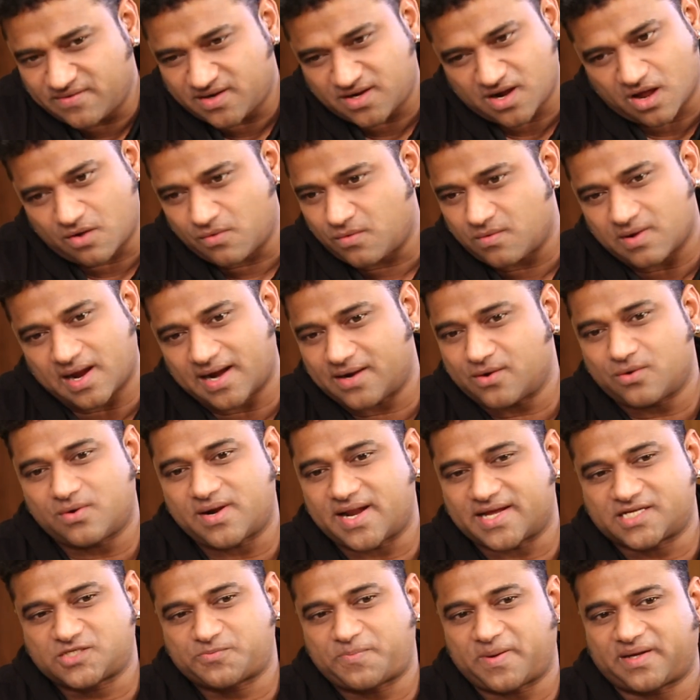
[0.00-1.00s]
even now I
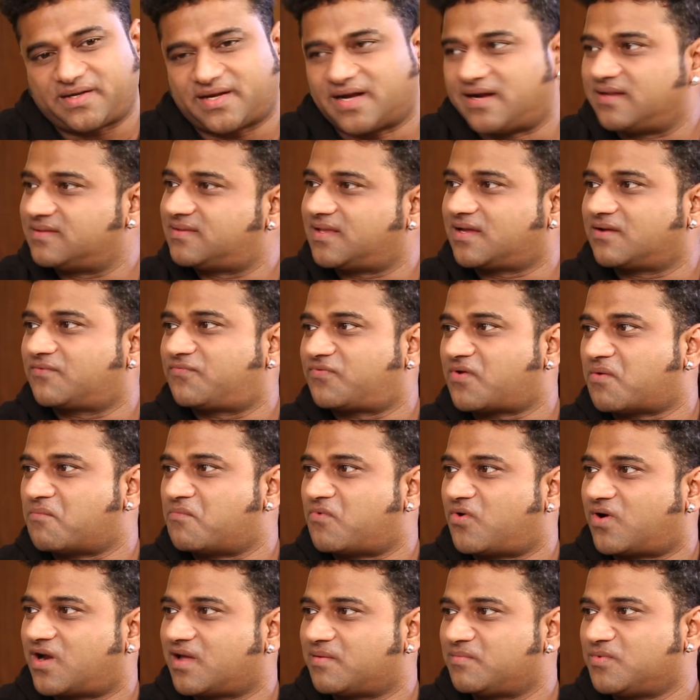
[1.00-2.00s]
don't expect anything
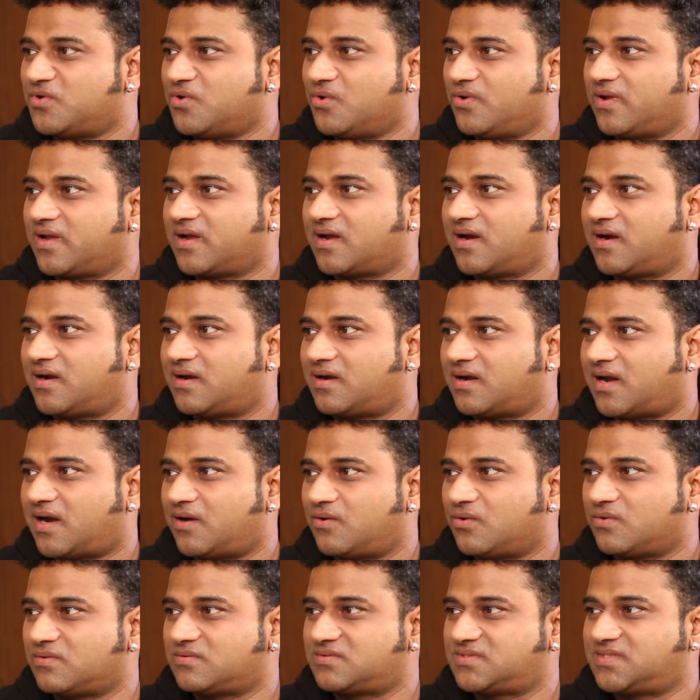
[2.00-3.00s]
from what I'm doing and
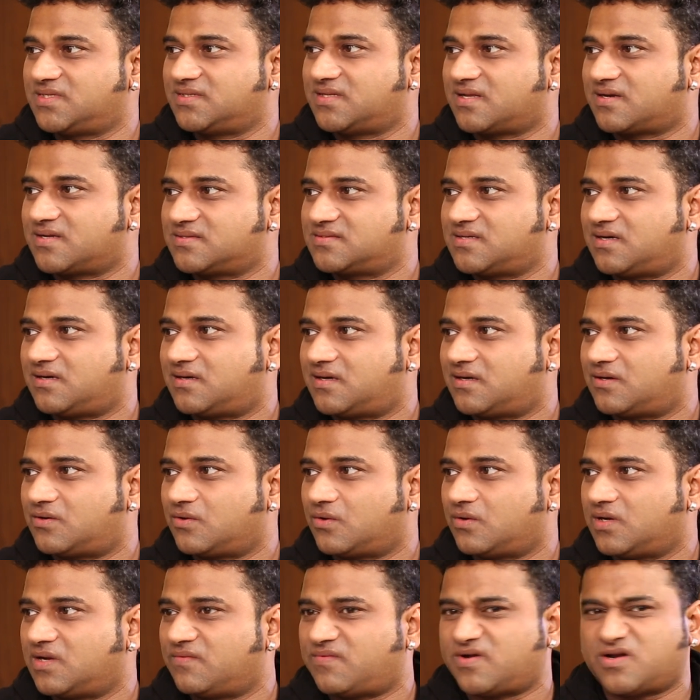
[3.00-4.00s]
I don't see the result
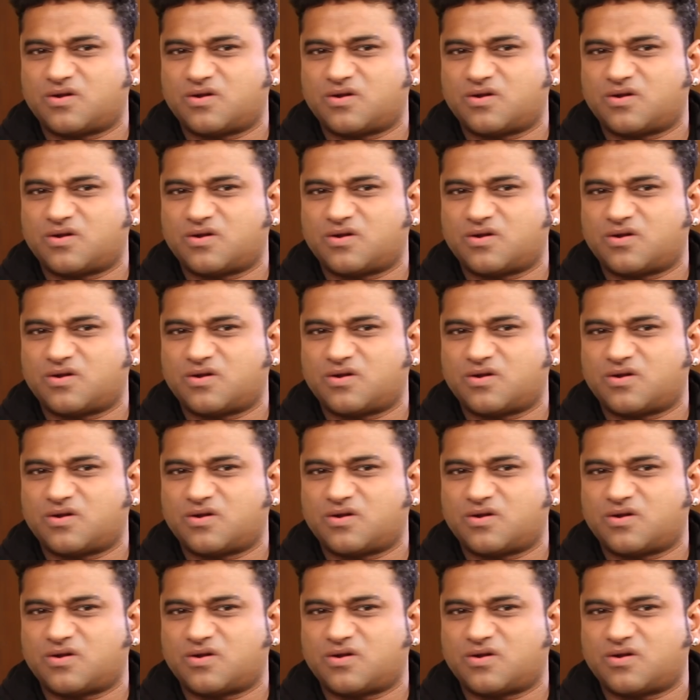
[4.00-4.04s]
at all.